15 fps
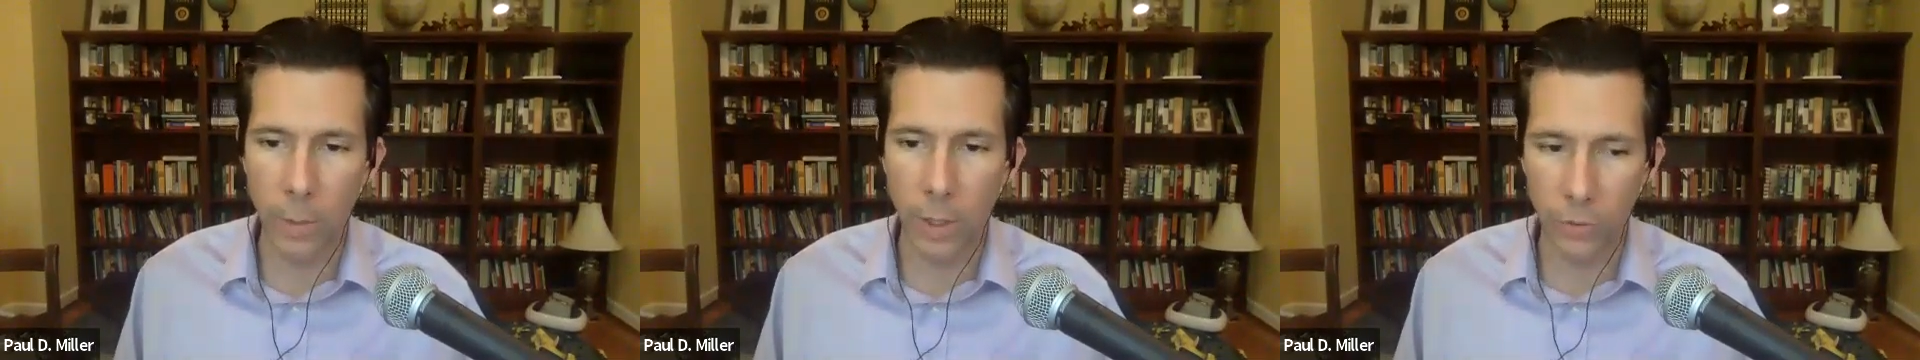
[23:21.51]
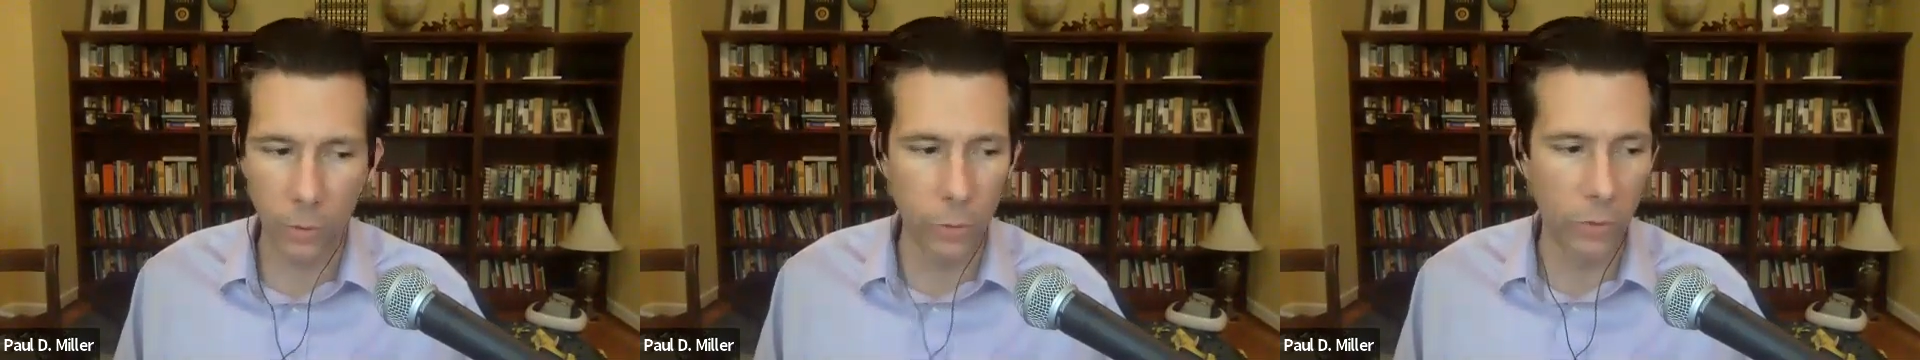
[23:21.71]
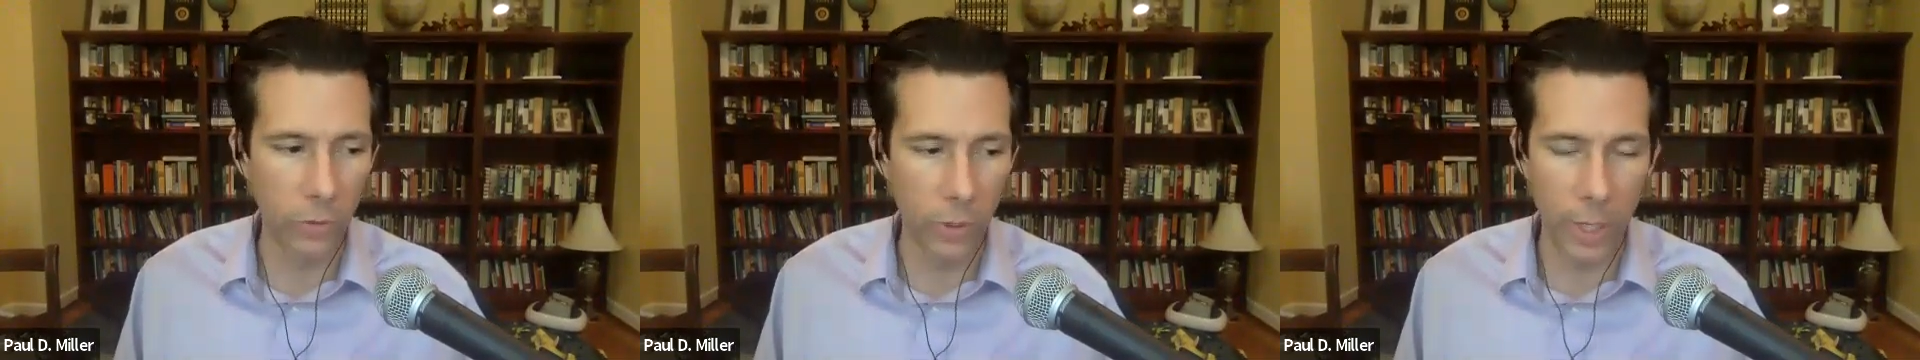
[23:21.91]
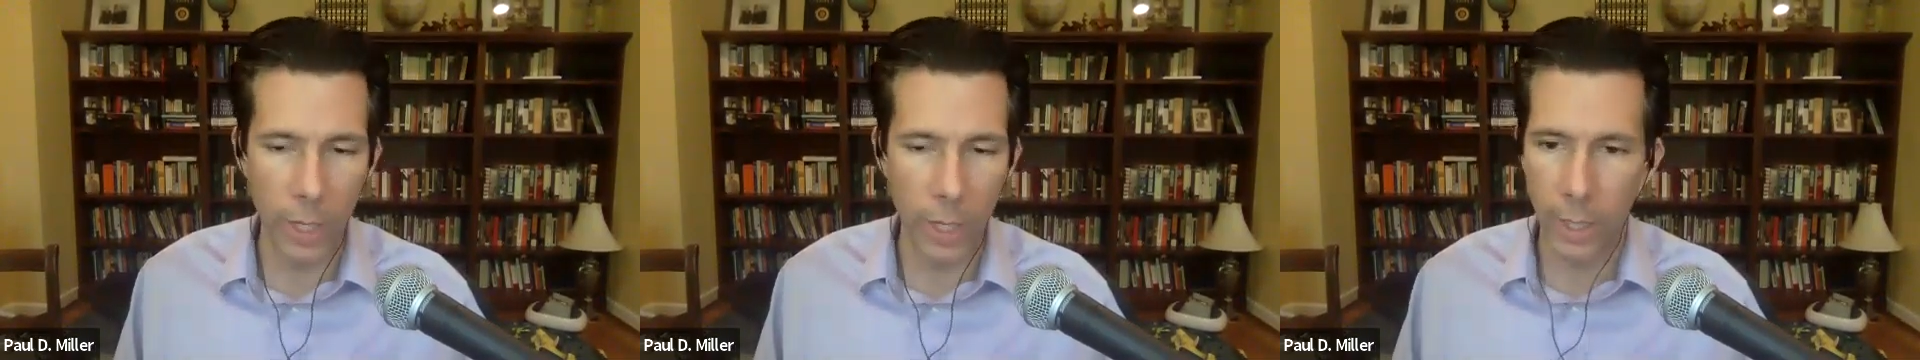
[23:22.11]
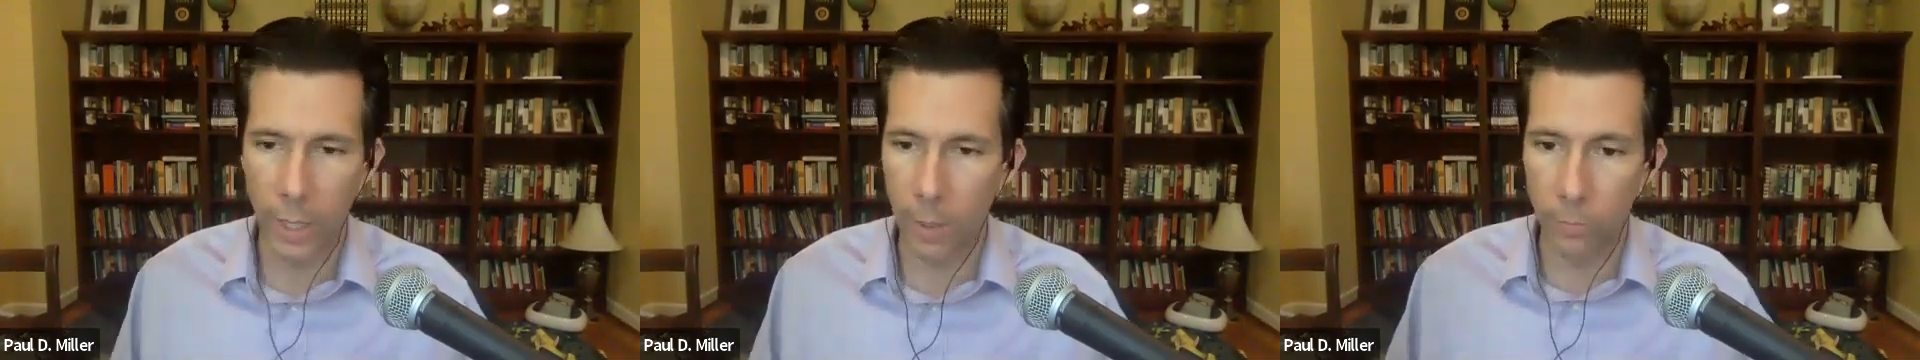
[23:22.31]
my students
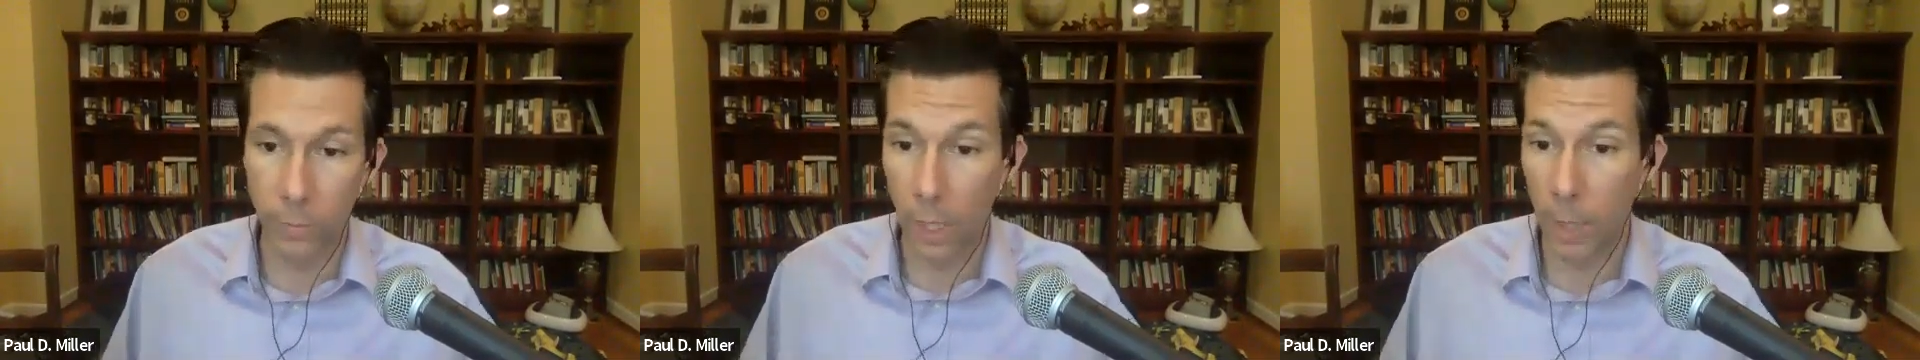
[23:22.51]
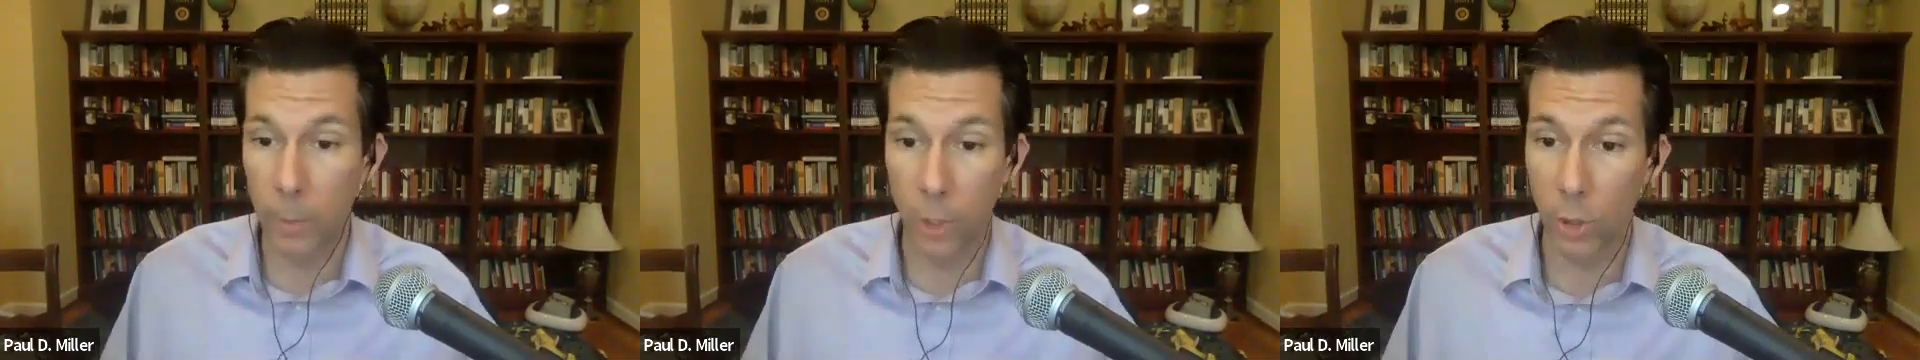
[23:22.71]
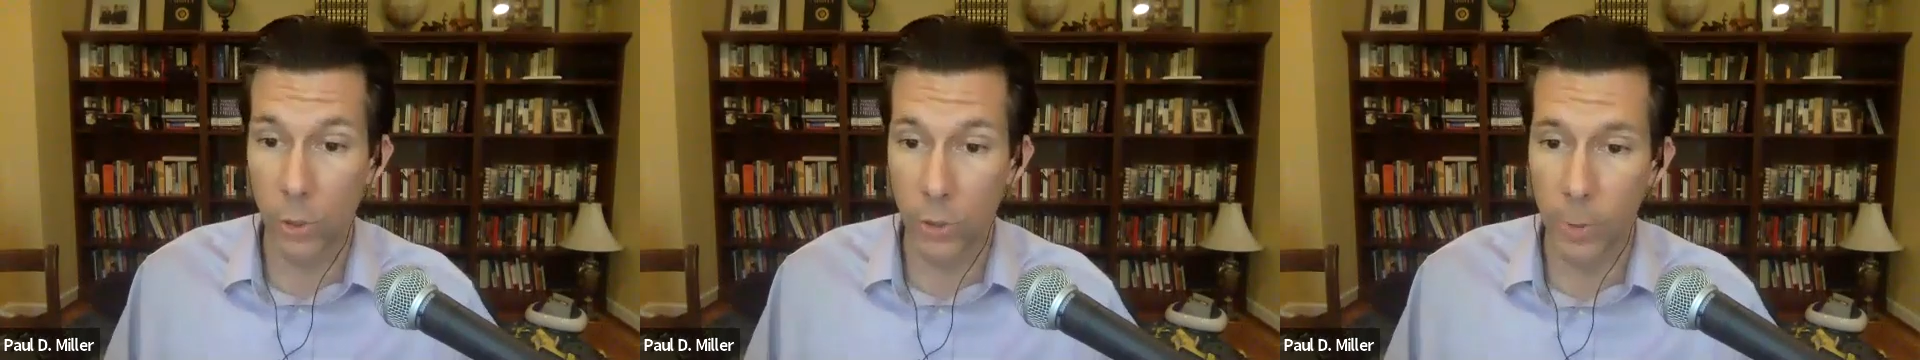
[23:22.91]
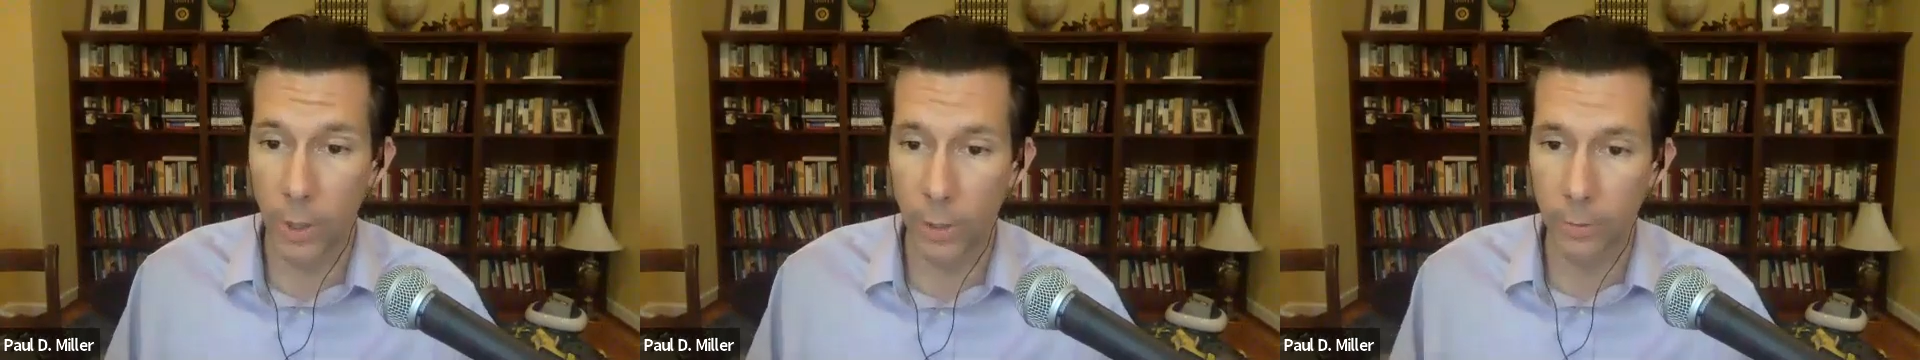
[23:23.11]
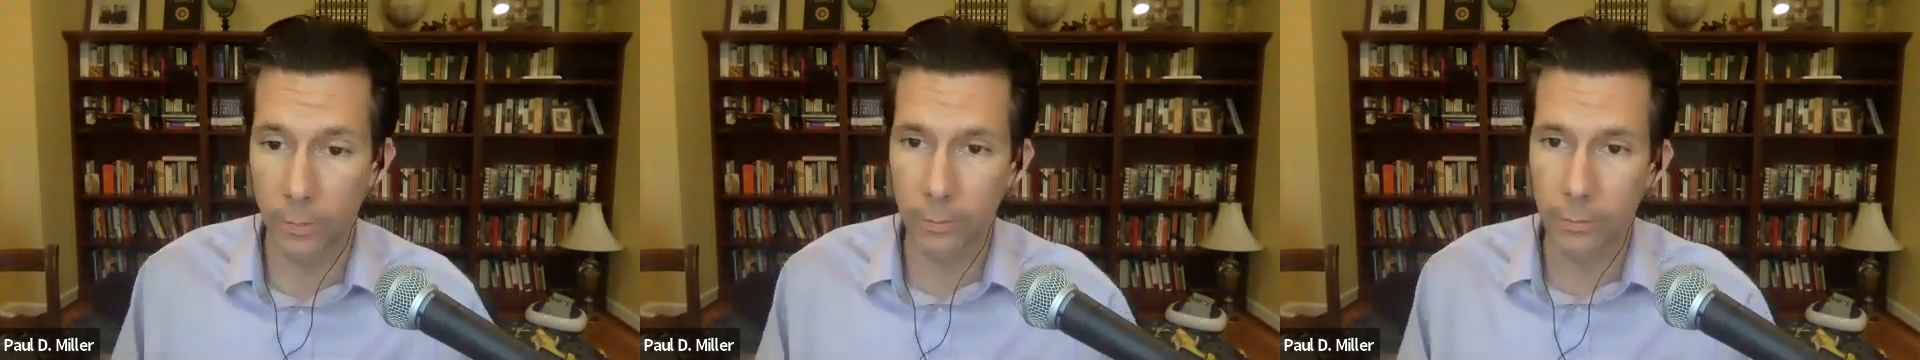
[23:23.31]
today, and I'm encouraged by it.